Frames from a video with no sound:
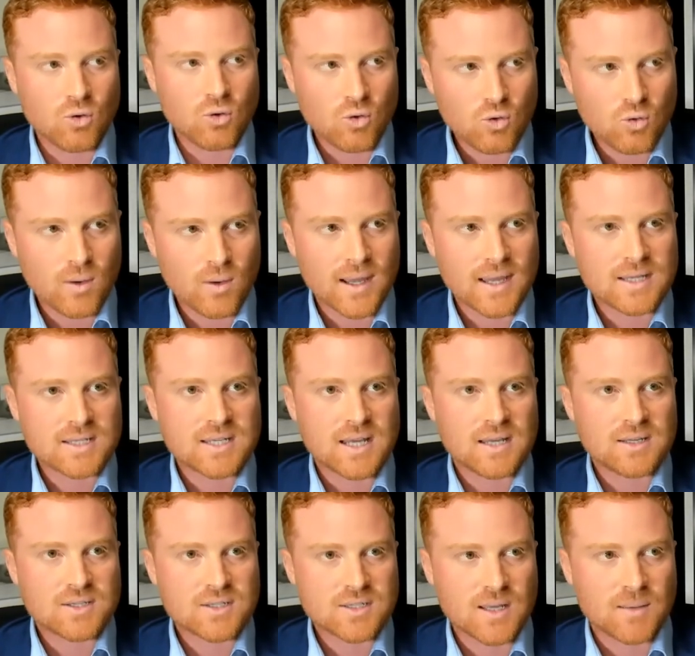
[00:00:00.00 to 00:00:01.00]
always
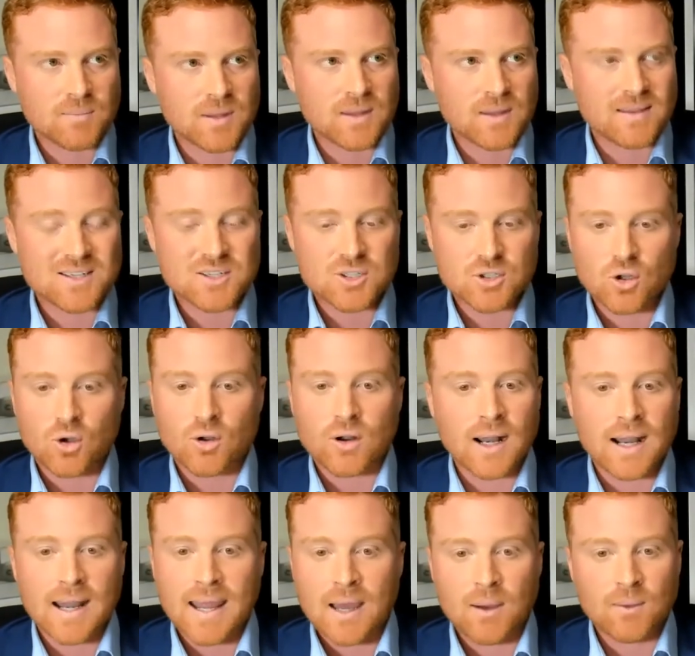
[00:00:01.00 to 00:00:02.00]
has something that's not
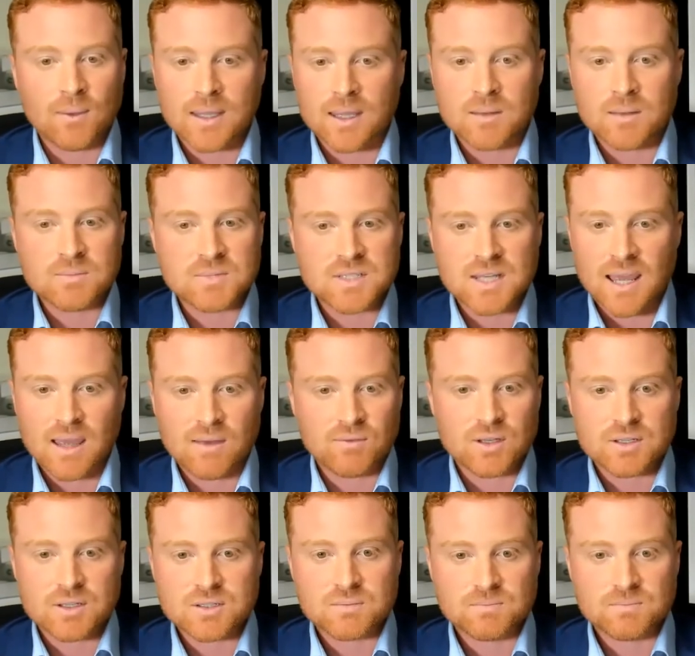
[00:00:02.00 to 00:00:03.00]
allowing him to have
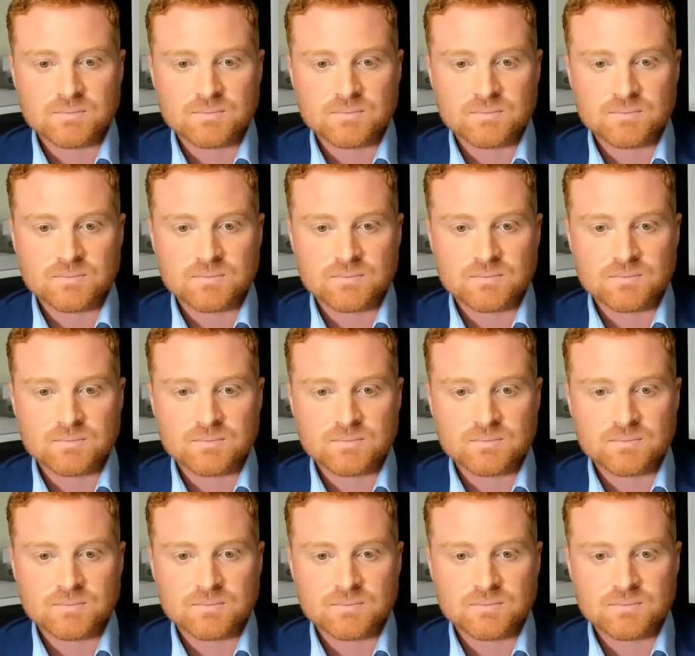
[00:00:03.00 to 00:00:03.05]
it.